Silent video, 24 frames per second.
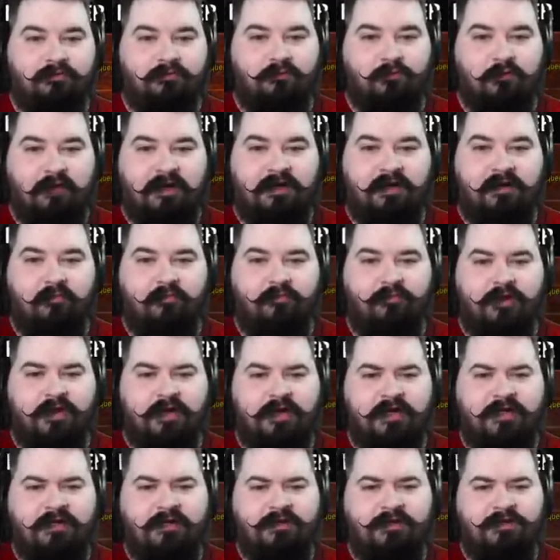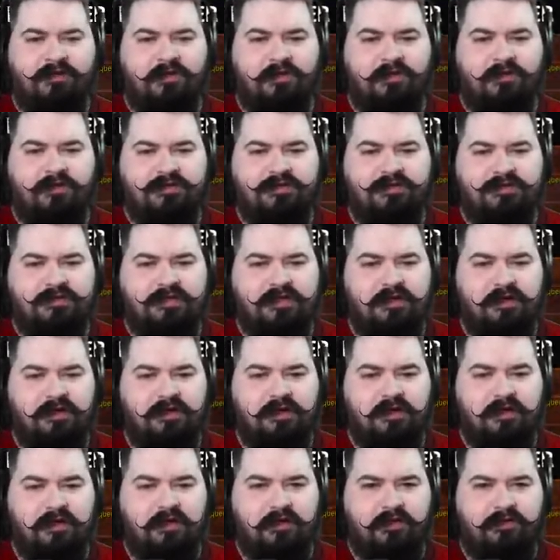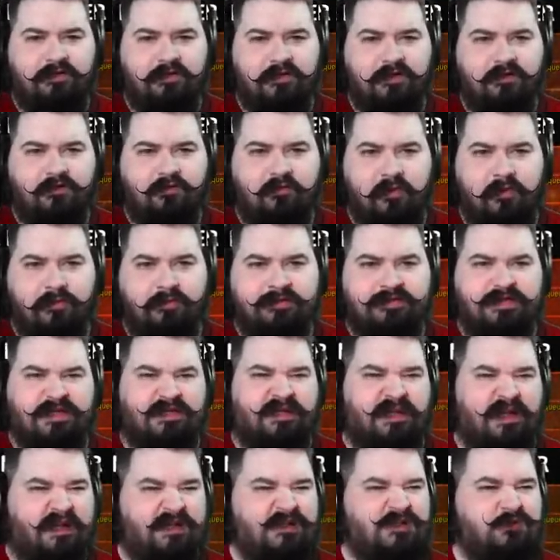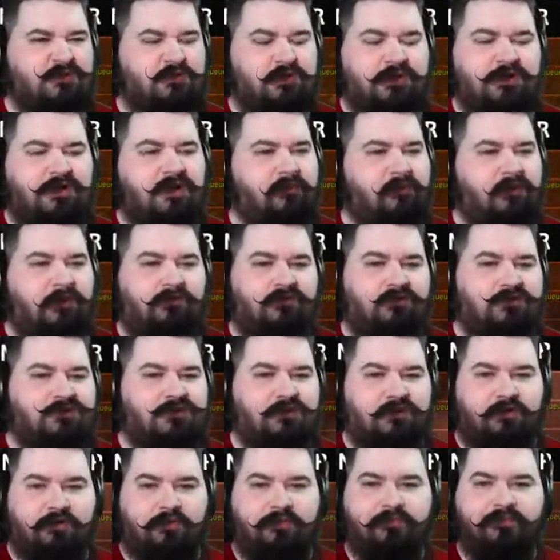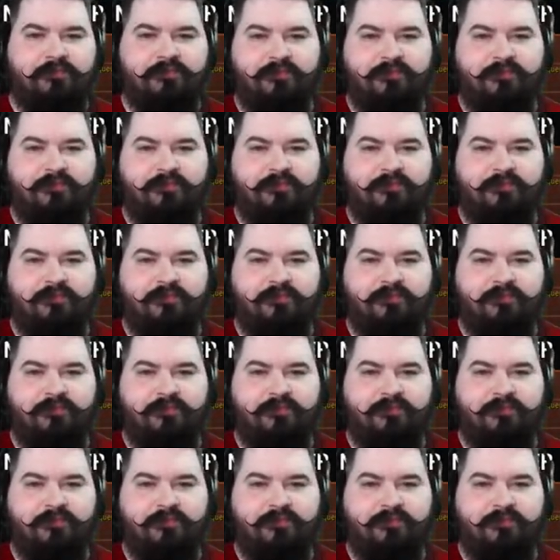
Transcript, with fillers: rating break Thursday, I think, or maybe it's that next week. I'm not even sure.